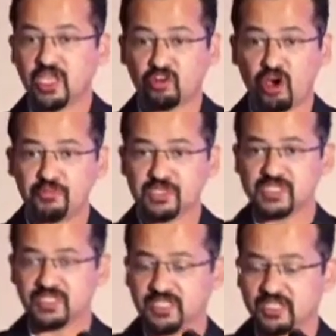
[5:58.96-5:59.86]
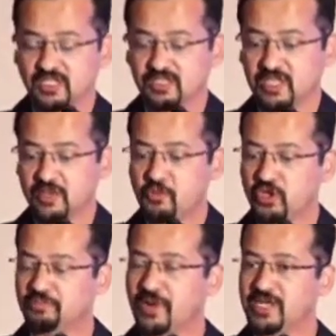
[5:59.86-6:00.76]
And obviously, the
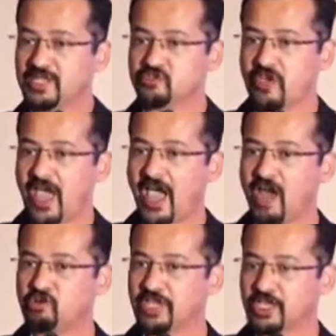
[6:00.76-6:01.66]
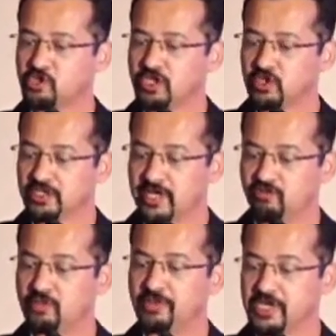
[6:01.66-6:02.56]
important part is you have to actually
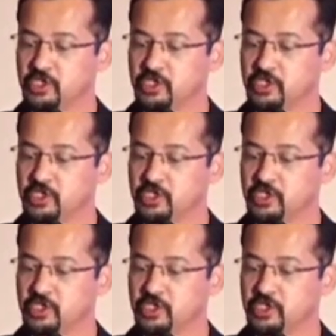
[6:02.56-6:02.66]
develop an